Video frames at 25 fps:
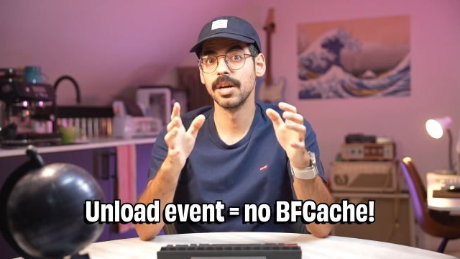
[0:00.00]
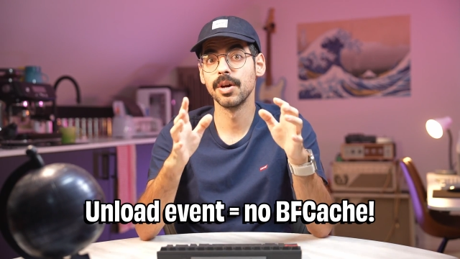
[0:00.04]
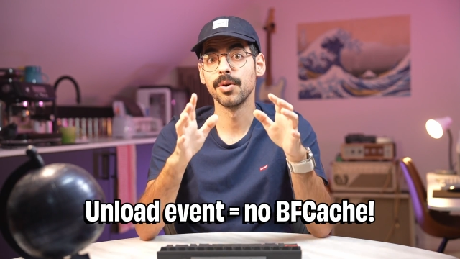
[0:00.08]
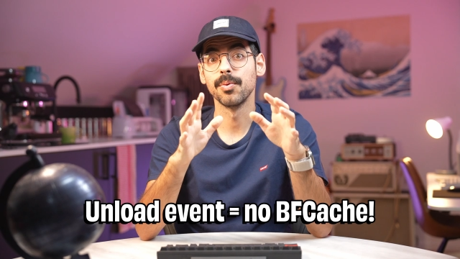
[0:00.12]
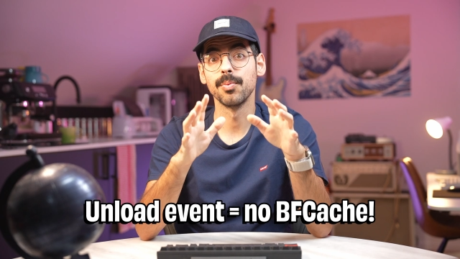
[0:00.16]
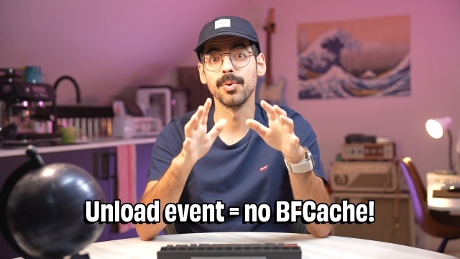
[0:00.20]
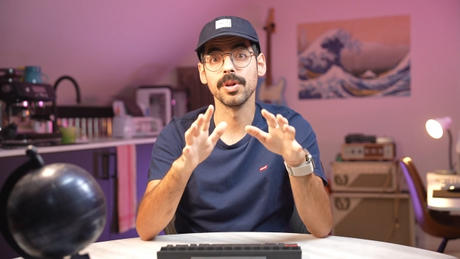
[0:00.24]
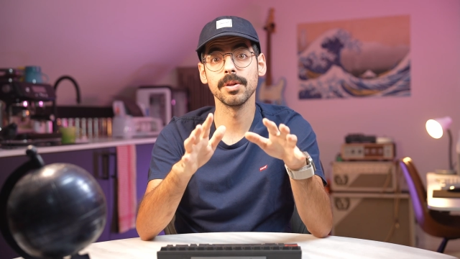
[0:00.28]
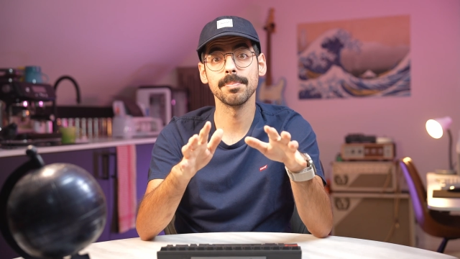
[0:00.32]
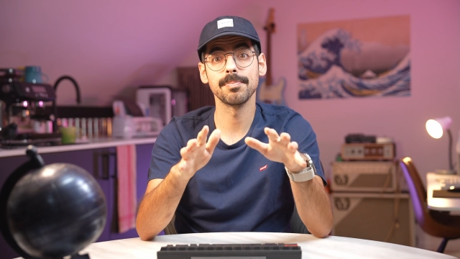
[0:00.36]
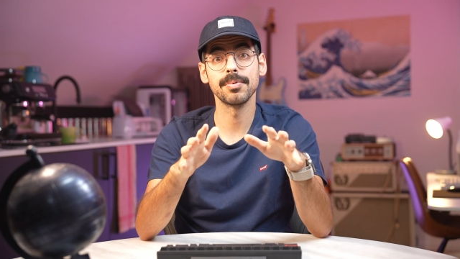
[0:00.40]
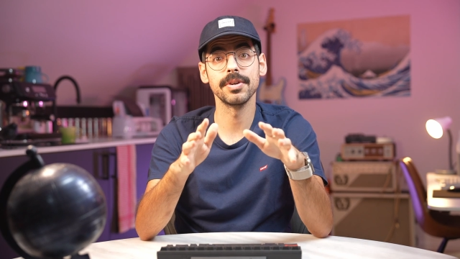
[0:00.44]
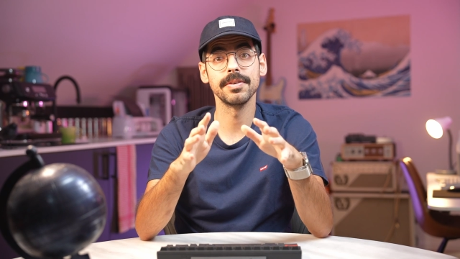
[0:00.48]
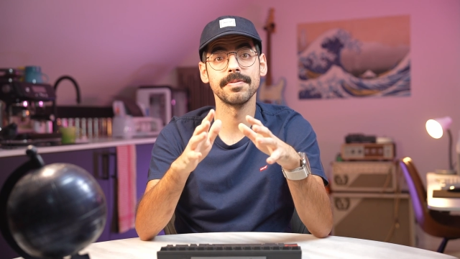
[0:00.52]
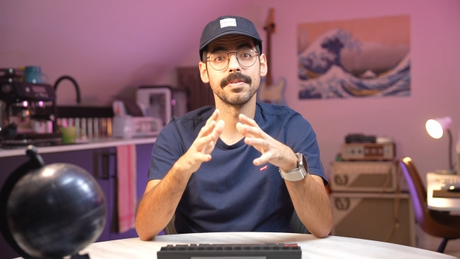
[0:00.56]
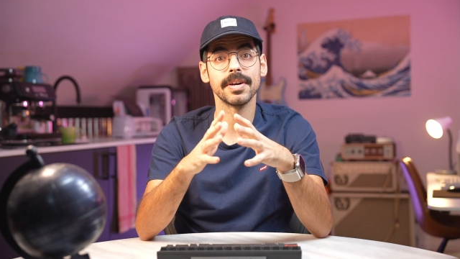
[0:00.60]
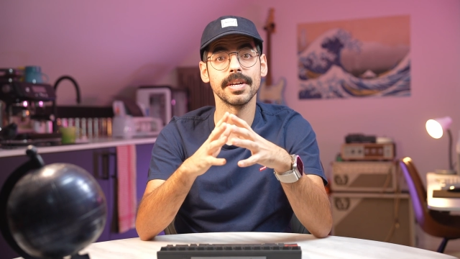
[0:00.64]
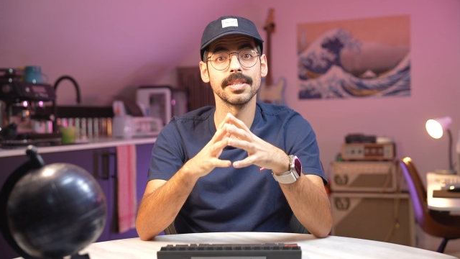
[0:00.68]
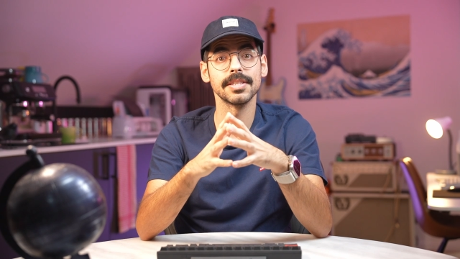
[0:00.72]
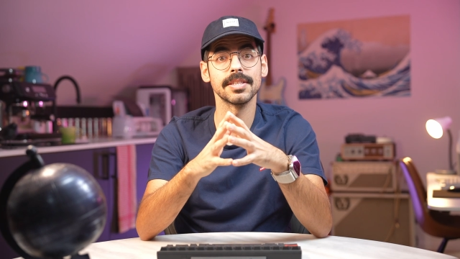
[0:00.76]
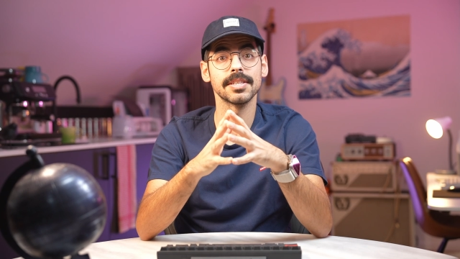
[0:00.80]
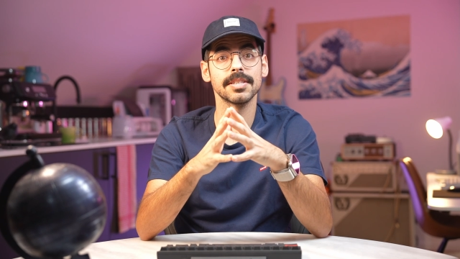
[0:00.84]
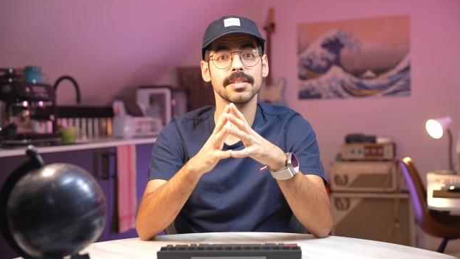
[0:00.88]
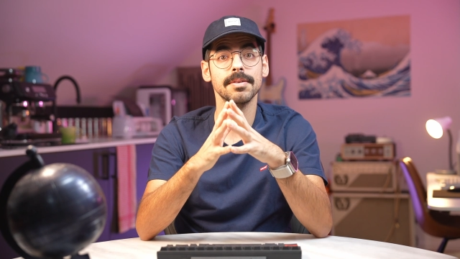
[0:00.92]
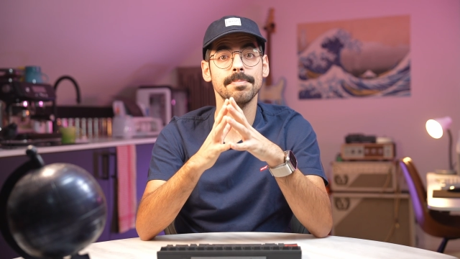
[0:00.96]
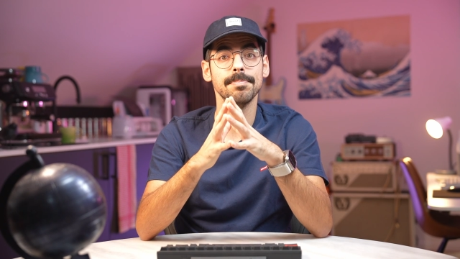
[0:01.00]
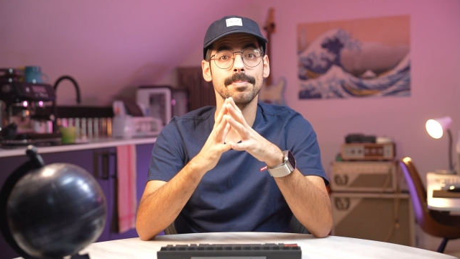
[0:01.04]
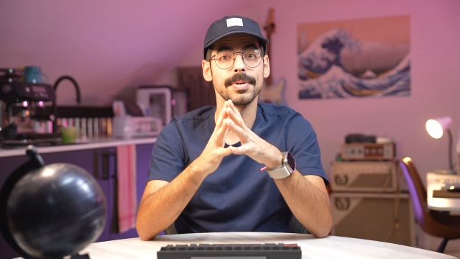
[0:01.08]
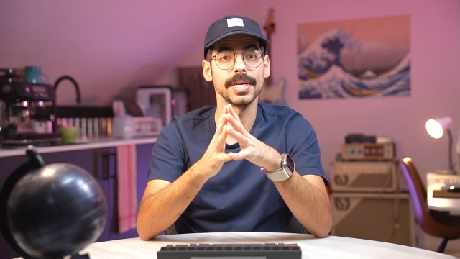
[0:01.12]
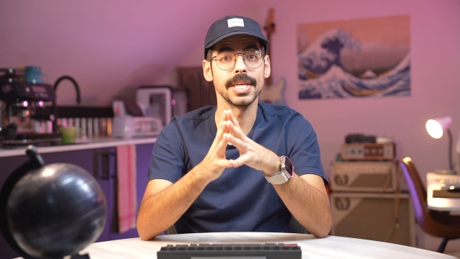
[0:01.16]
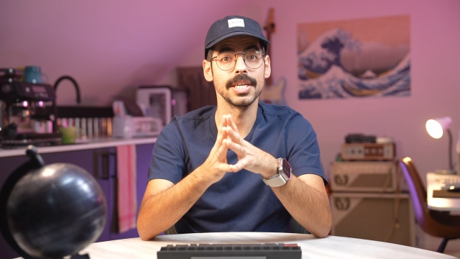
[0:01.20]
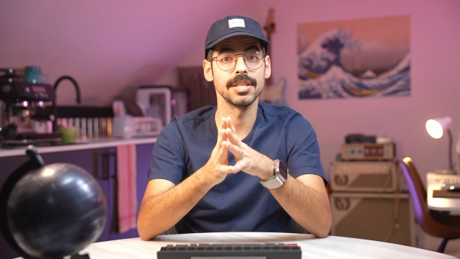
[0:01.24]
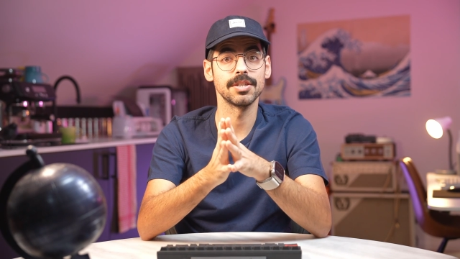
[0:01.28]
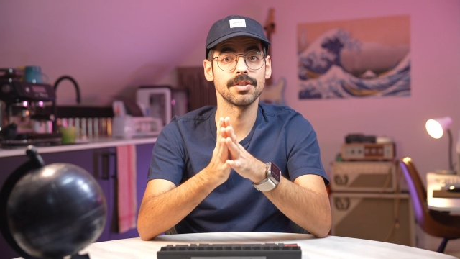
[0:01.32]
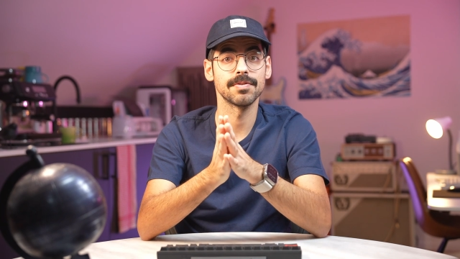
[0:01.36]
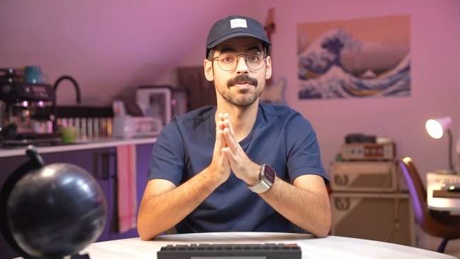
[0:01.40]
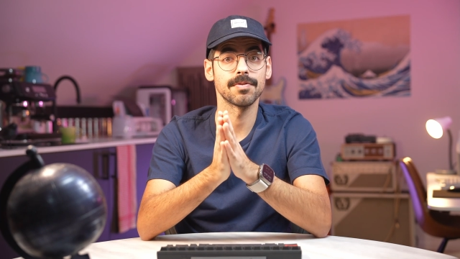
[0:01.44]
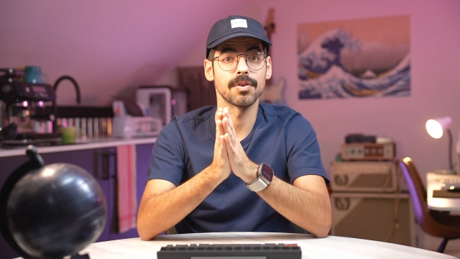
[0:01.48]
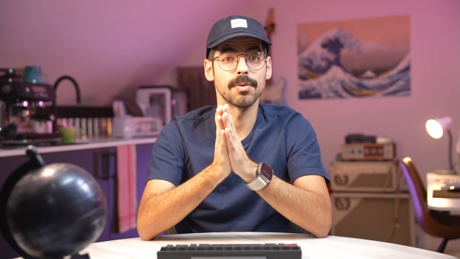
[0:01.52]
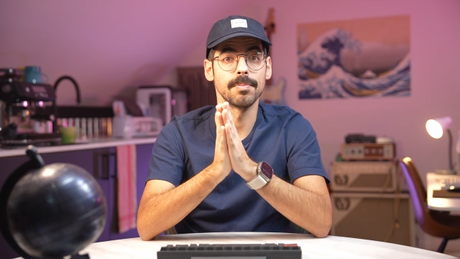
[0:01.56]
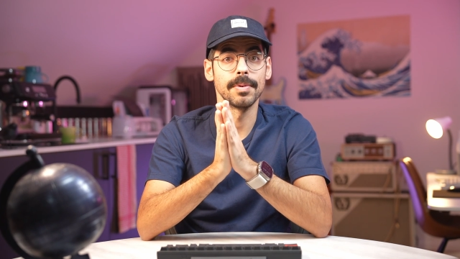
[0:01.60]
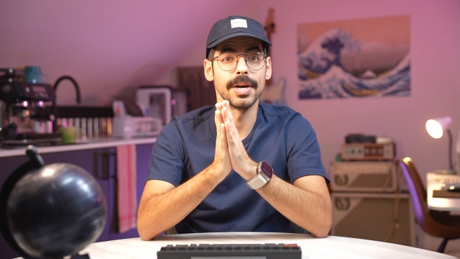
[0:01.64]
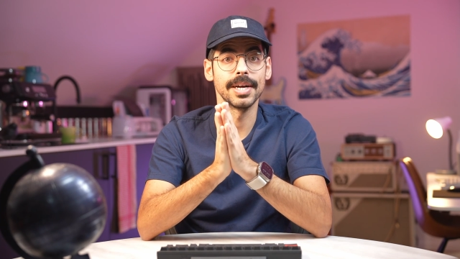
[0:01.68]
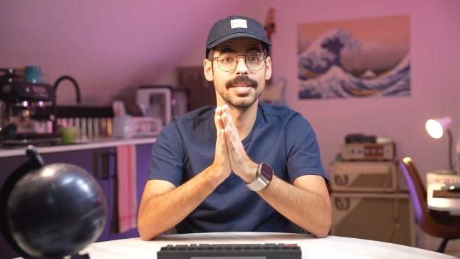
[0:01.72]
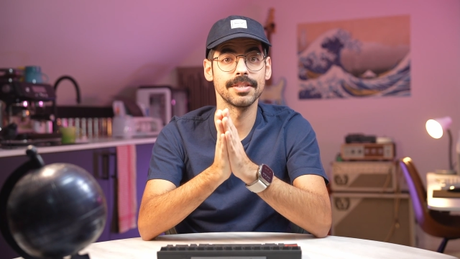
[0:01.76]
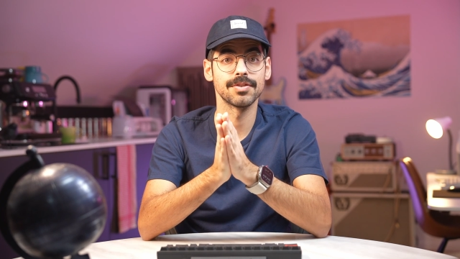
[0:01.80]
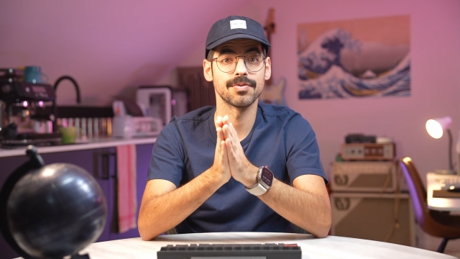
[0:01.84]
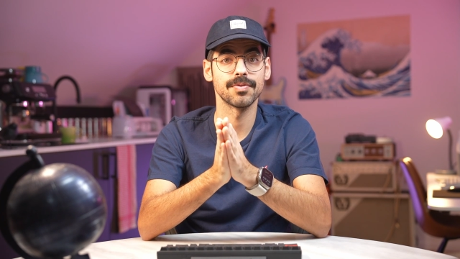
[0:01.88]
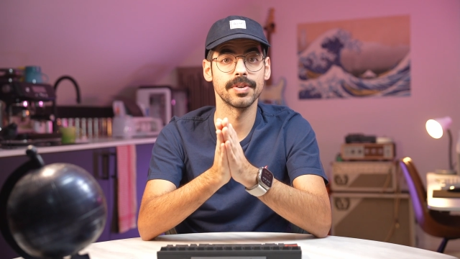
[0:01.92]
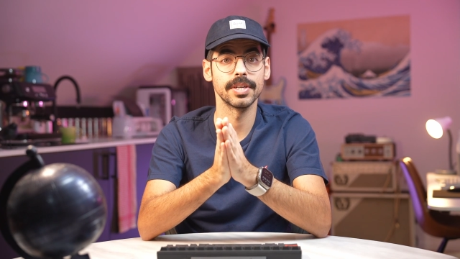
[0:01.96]
will prevent the page from
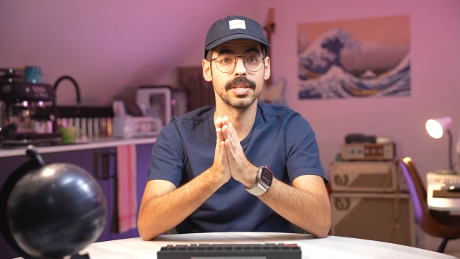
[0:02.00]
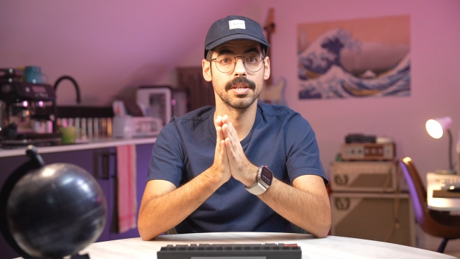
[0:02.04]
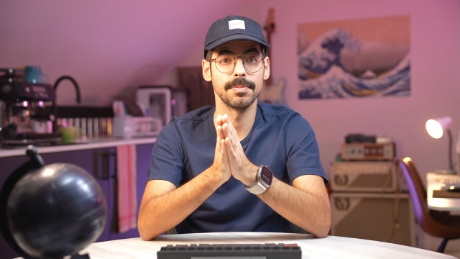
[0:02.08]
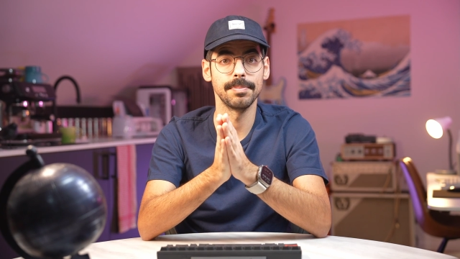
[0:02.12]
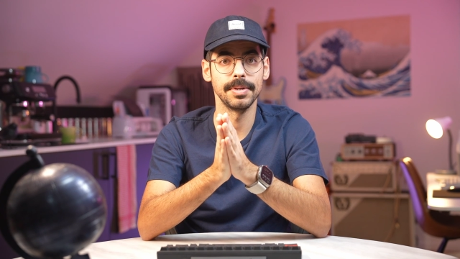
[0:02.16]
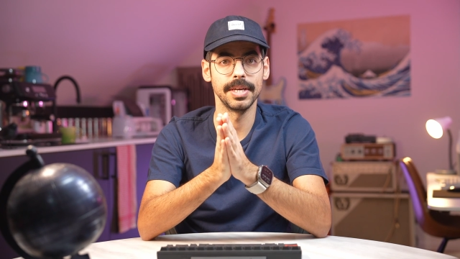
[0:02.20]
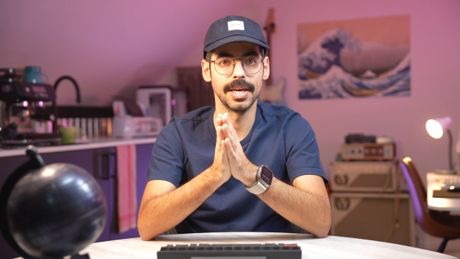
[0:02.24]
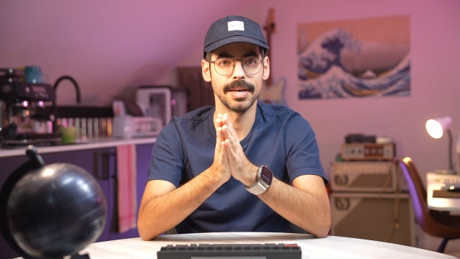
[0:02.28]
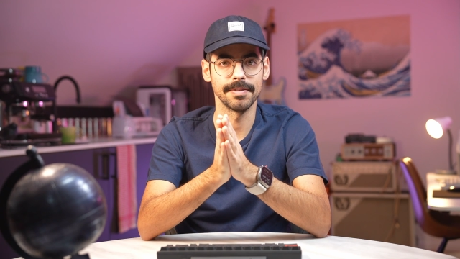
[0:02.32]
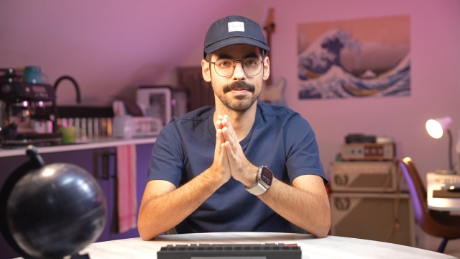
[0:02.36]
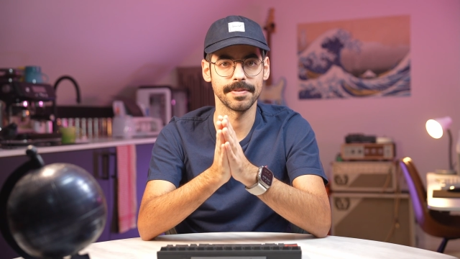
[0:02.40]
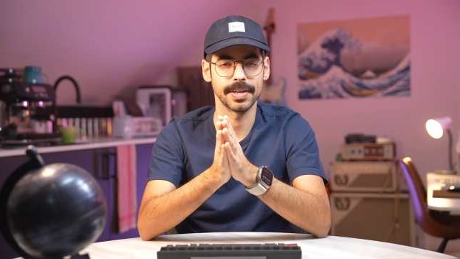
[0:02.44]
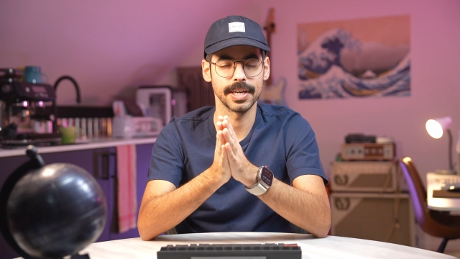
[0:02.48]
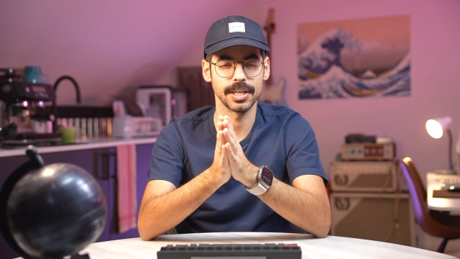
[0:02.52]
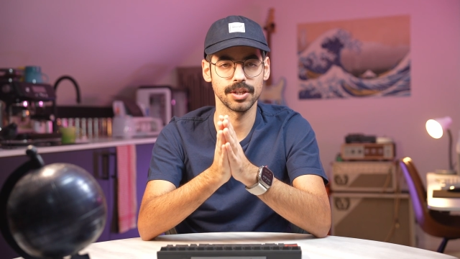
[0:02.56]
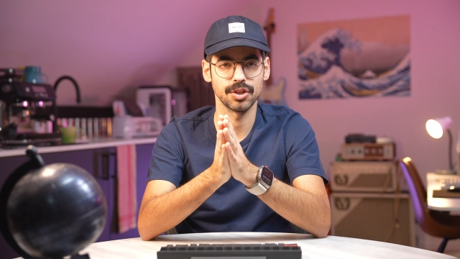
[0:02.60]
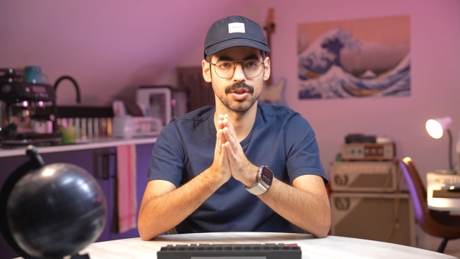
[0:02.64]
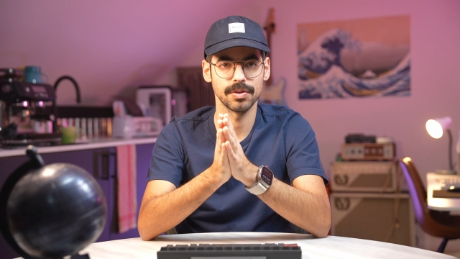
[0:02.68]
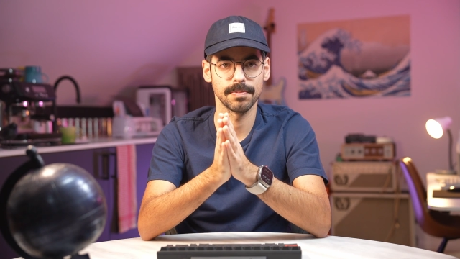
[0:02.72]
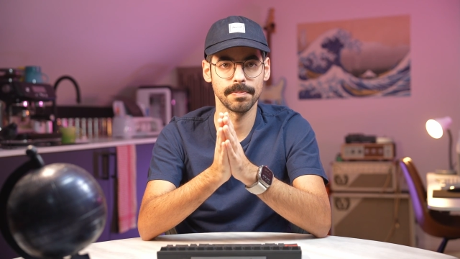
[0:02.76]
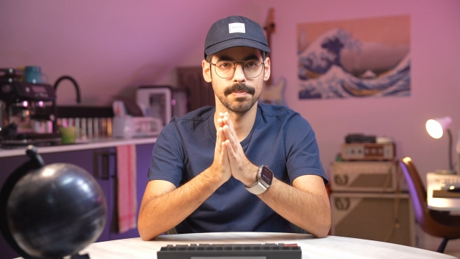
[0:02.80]
entering the BFCache.